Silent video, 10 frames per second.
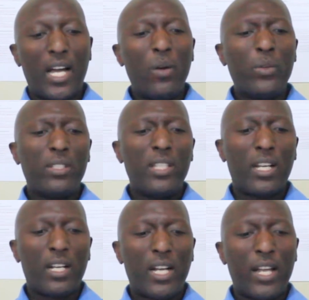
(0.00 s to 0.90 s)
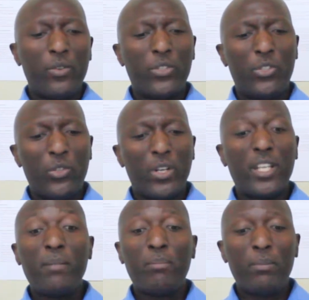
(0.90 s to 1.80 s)
How is the Canoe
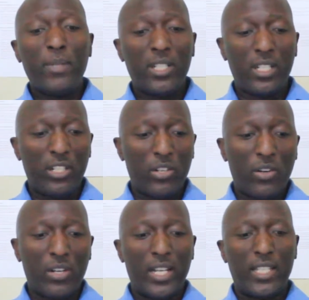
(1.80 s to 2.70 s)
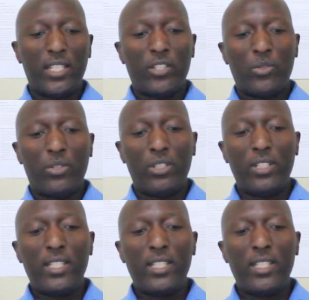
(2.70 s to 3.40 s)
theory implemented in organization?